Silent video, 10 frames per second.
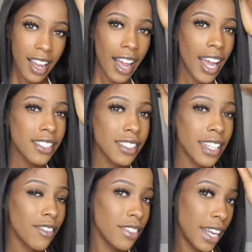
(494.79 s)
I actually
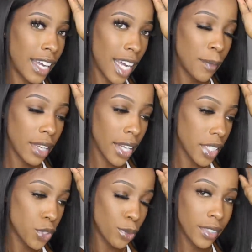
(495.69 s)
have not. I made
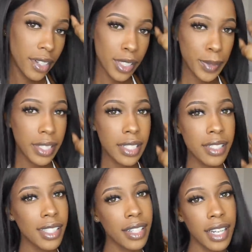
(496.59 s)
like two videos with
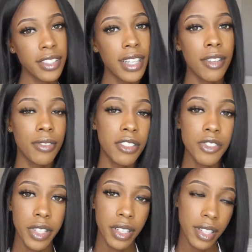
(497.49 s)
this, and I just got
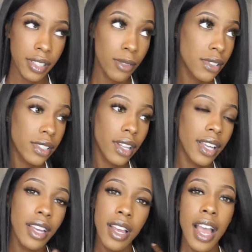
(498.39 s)
frustrated because I was just
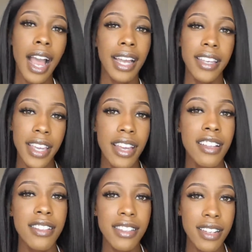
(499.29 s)
like, I
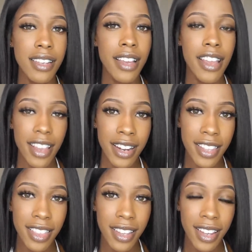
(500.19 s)
can't see
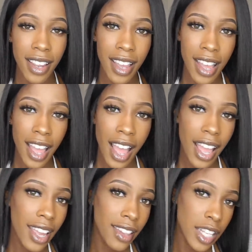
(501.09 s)
anything,
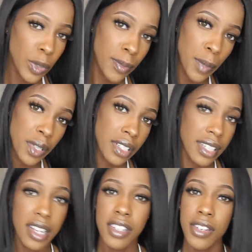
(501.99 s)
and that's what made me
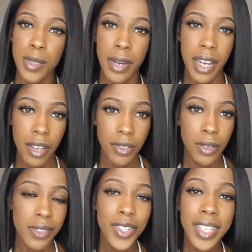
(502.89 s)
decide to use my
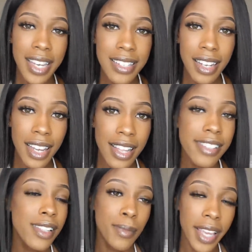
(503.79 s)
iPhone. So yes, I had
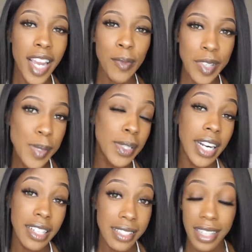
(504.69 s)
some cameras, but
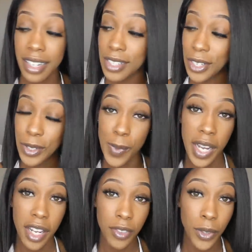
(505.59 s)
I decided to use my
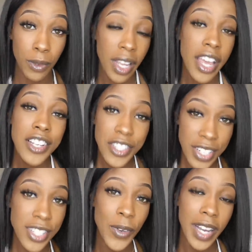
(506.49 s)
iPhone
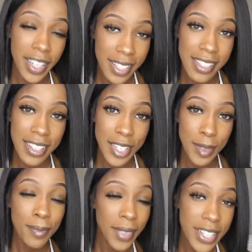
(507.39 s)
just so I could see
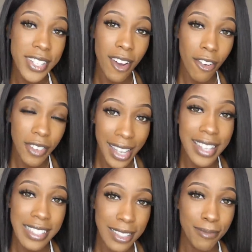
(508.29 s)
myself.
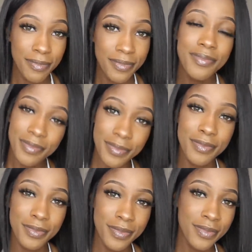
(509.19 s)
Yes.
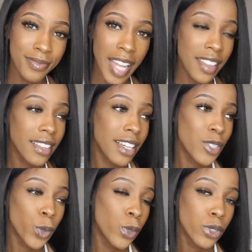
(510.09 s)
I think that's
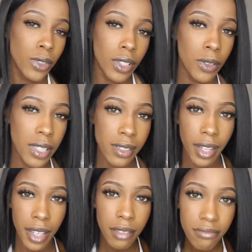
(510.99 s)
crucial though, because
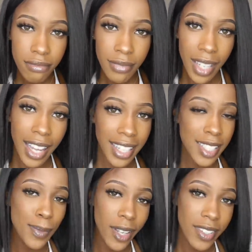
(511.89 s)
like, I need
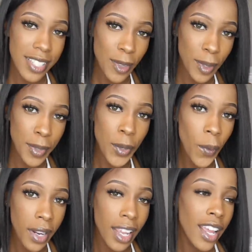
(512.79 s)
to be able to see what I'm
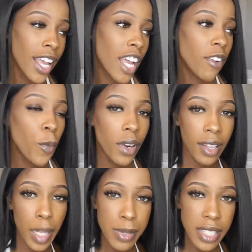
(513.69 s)
doing. If I'm
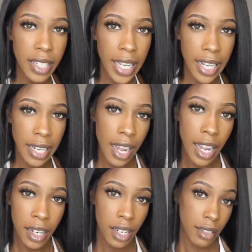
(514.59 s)
wearing lipstick and
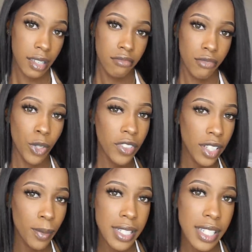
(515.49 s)
like, what if you get
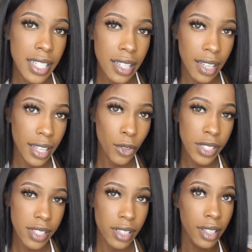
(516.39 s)
on my teeth? Like, you can
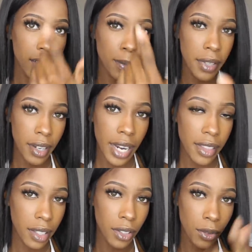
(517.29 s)
just look up there at
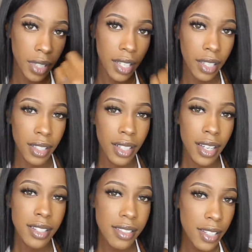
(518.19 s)
the little thing
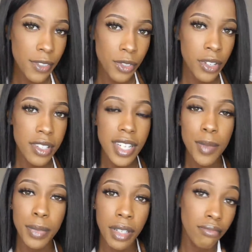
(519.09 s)
to see if it's on your teeth.
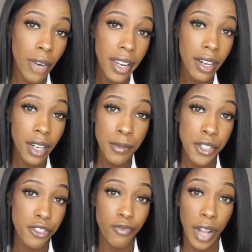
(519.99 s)
But right here, I'm
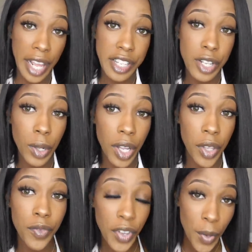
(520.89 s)
just flying solo.
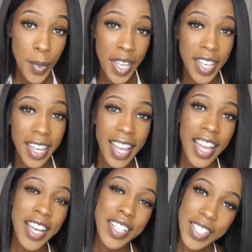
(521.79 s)
You feel me?
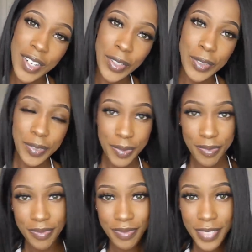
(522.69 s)
So,
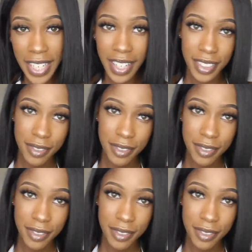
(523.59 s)
yeah.